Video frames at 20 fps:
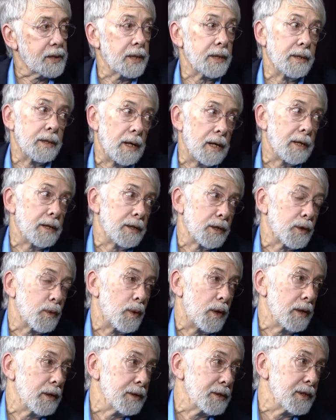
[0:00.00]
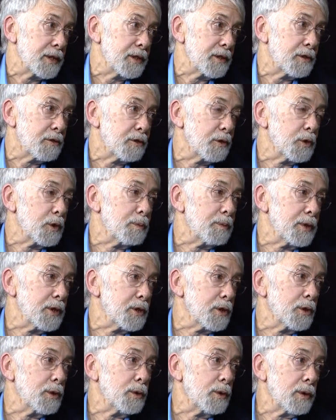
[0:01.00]
and higher quality, truth be
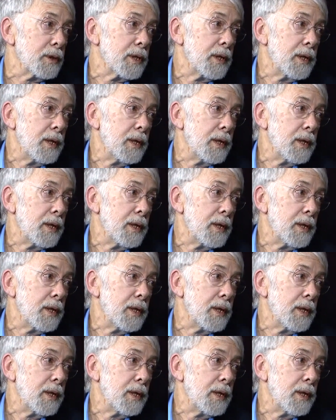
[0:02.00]
told,